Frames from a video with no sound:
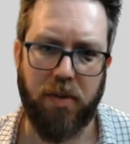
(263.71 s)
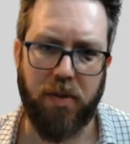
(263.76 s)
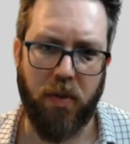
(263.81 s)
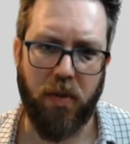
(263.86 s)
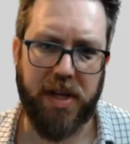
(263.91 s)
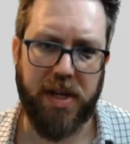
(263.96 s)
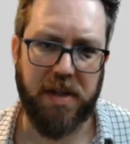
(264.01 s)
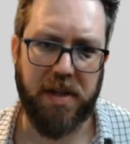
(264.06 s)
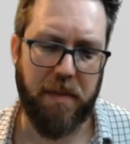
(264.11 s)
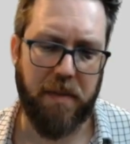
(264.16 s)

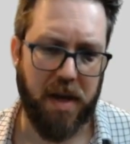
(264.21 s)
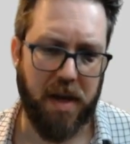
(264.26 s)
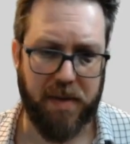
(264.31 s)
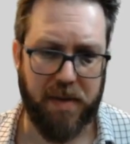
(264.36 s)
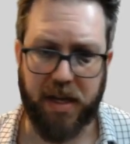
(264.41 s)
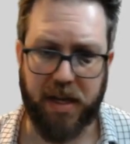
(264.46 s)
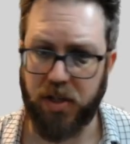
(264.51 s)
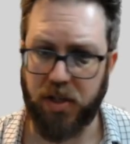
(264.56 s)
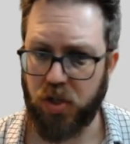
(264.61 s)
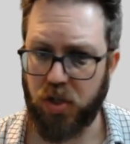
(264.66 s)
point may
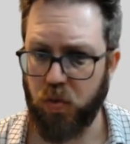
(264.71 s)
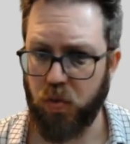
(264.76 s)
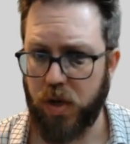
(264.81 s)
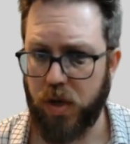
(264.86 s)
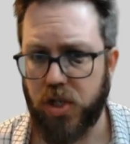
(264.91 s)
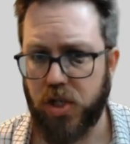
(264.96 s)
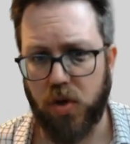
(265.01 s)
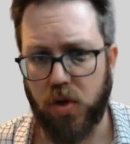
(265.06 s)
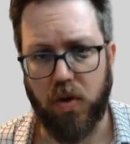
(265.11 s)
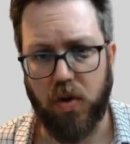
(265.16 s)
be a
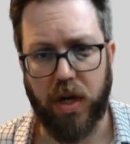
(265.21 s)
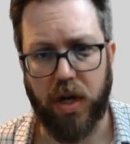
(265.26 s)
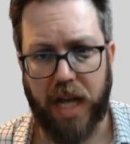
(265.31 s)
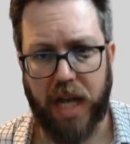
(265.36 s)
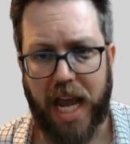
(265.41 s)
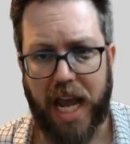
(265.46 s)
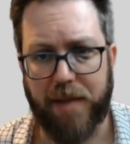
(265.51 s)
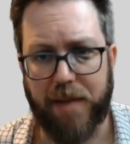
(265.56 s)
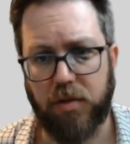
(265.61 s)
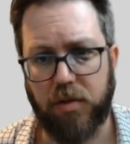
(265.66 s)
switch or a
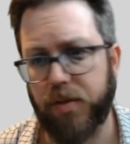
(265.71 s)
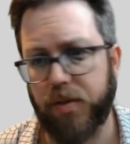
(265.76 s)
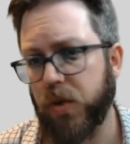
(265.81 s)
cable